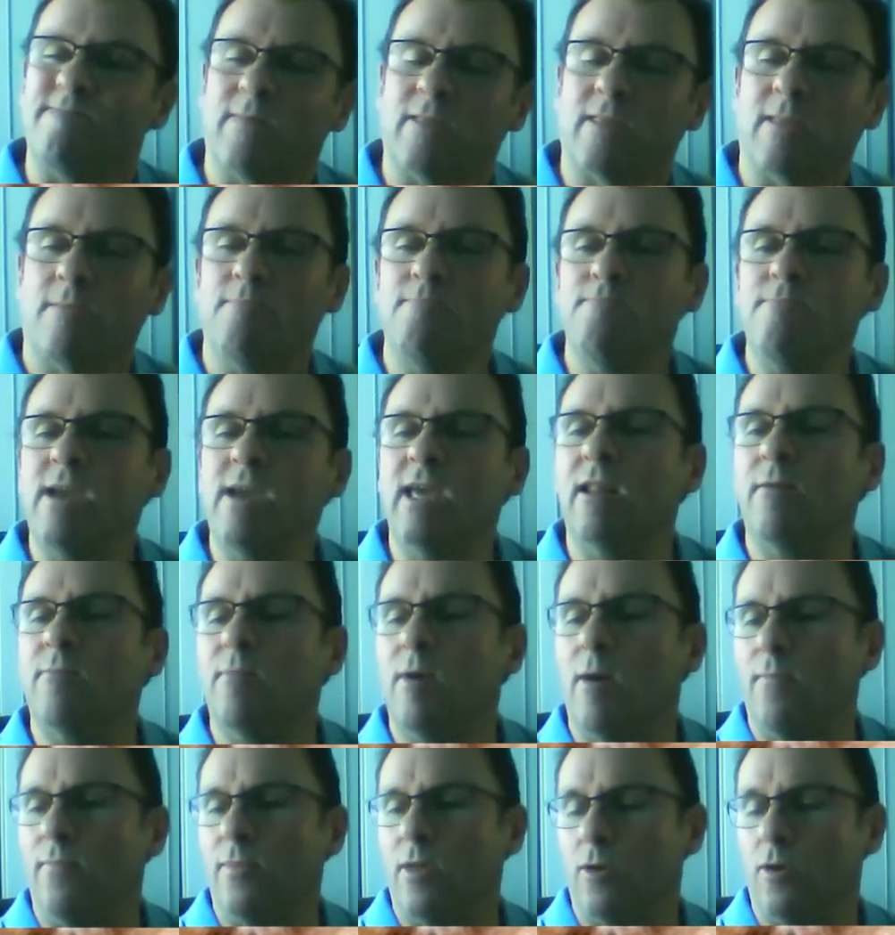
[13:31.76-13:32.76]
the
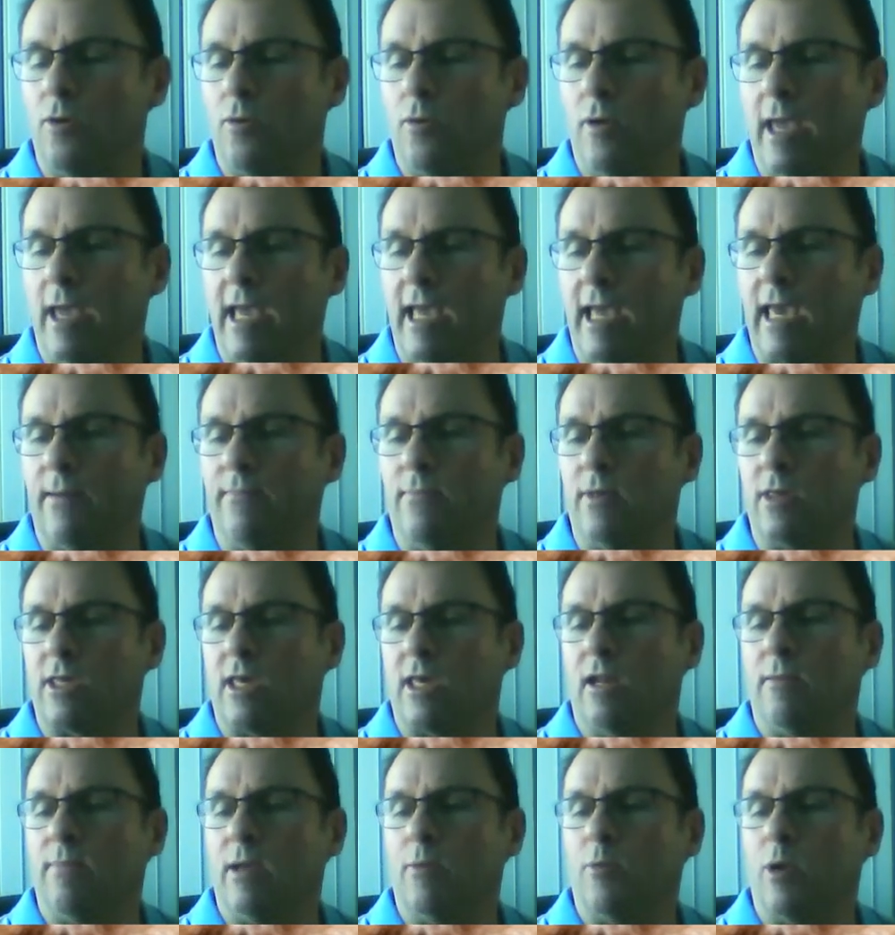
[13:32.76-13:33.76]
minimum that income that's
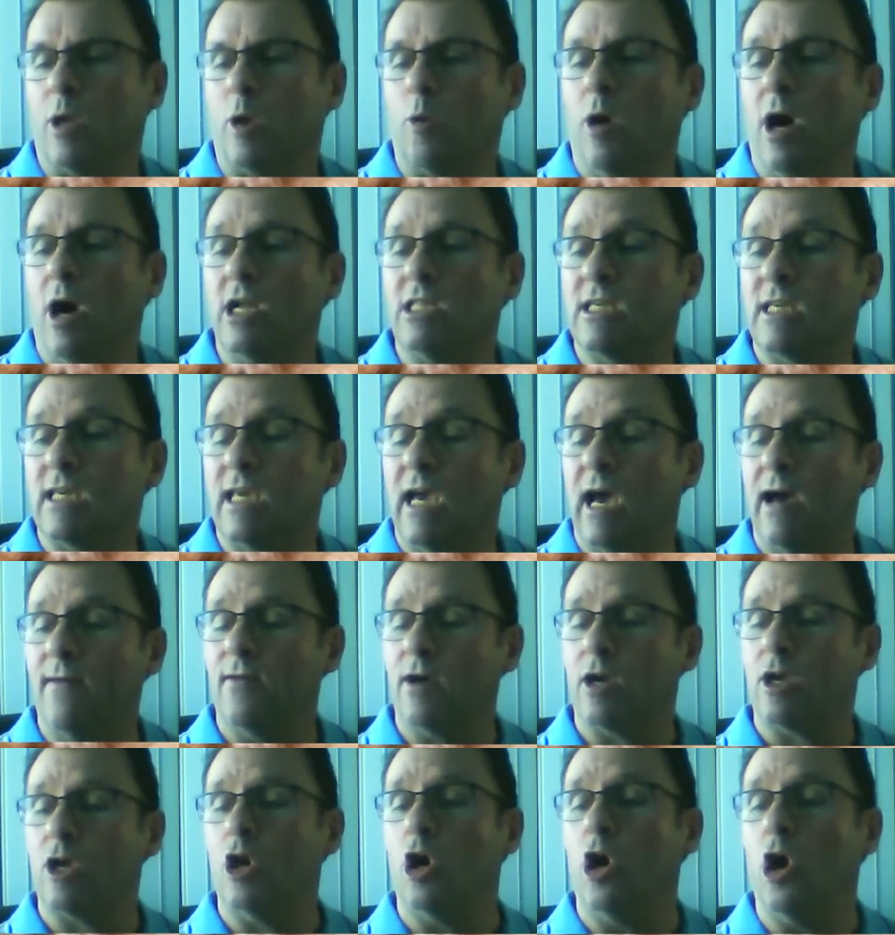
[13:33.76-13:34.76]
going to be required to
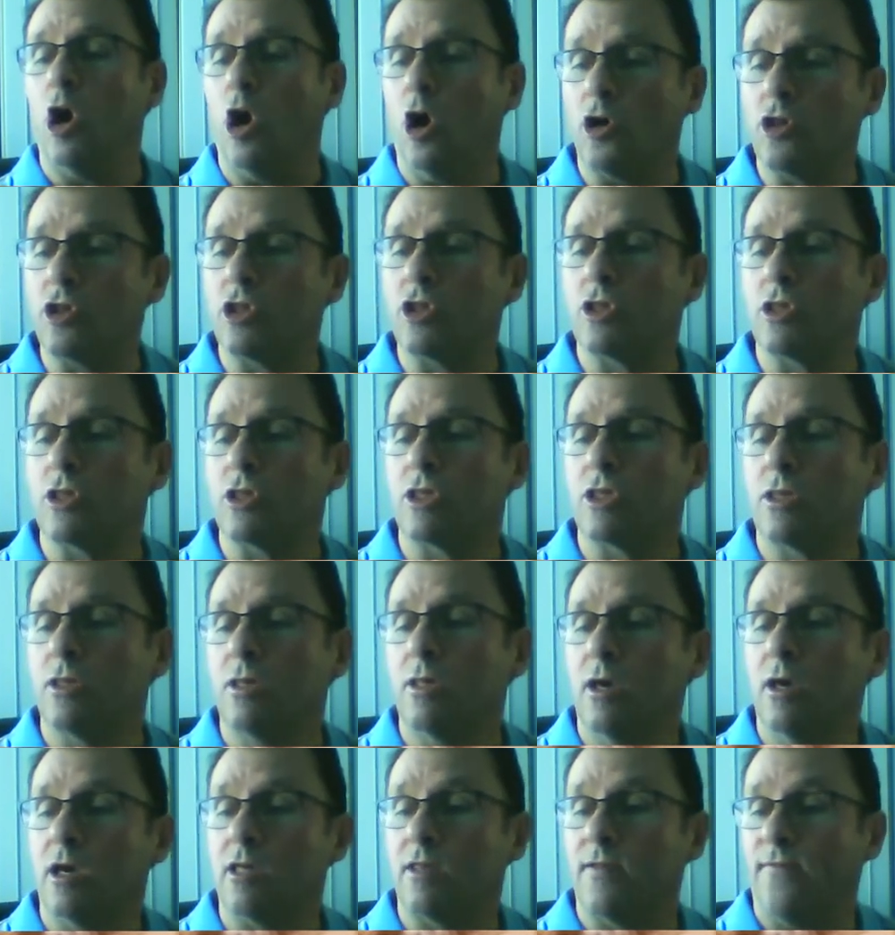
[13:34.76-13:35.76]
cover costs
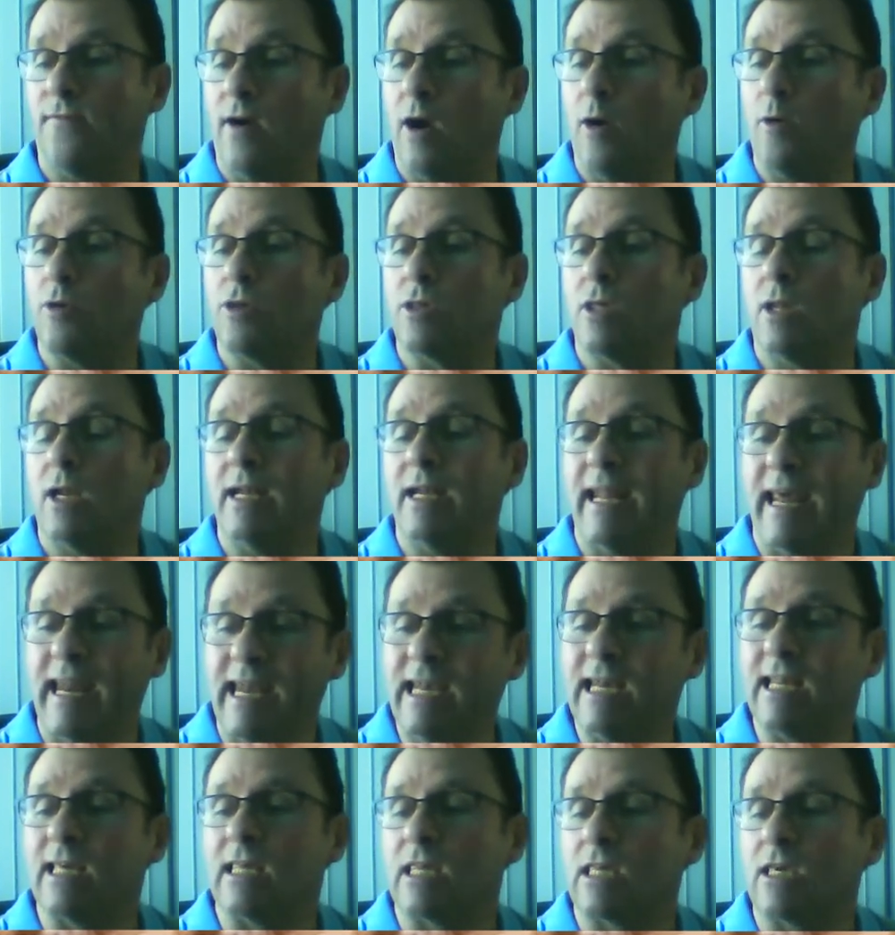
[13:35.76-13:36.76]
as far as a
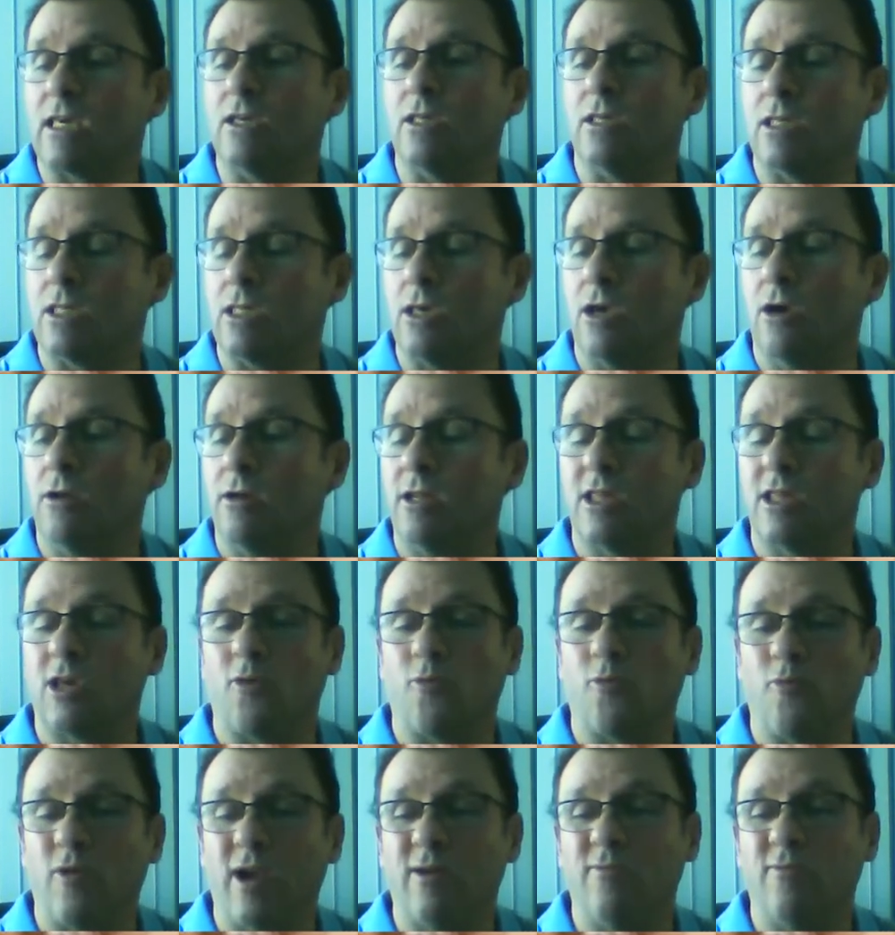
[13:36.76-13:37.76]
lender's concerned is
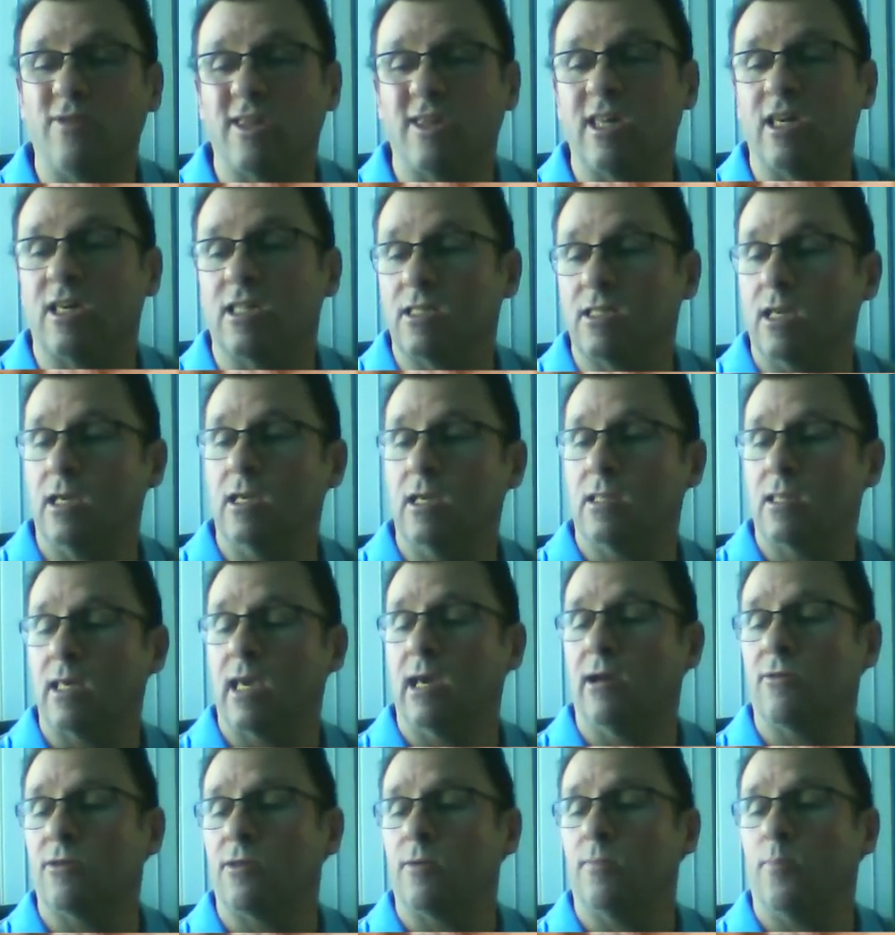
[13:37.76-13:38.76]
around
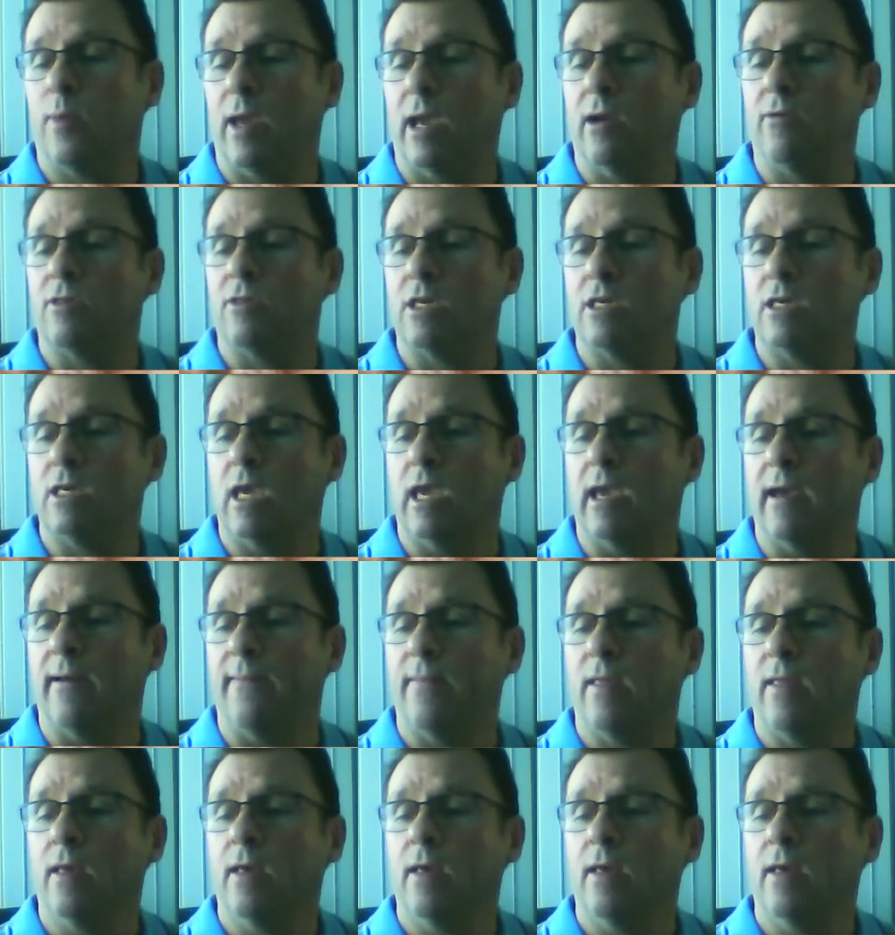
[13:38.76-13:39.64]
£16,000 a year.